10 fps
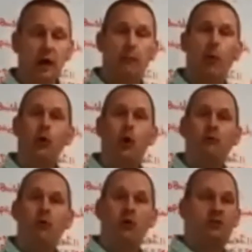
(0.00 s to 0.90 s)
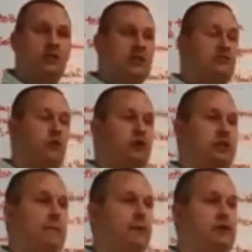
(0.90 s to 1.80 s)
A .046, for
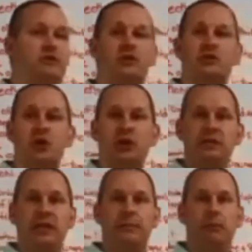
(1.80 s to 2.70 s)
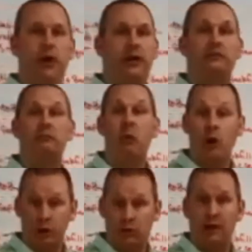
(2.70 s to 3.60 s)
example, is the Certainty brand of
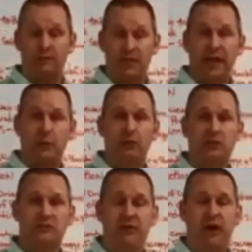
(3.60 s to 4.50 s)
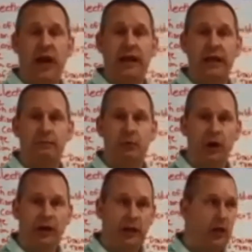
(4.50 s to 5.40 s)
monogram siding, which is a very high-end
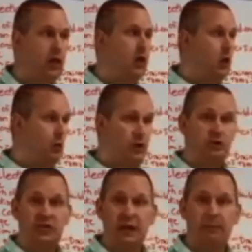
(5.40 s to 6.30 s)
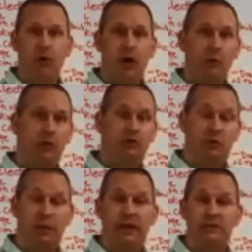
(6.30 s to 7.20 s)
product. We use that product, we
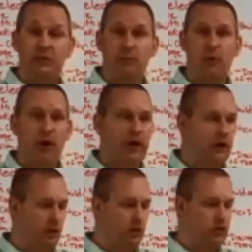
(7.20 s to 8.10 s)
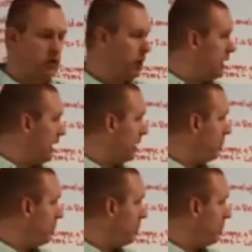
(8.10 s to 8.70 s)
use the Main Street product. Those are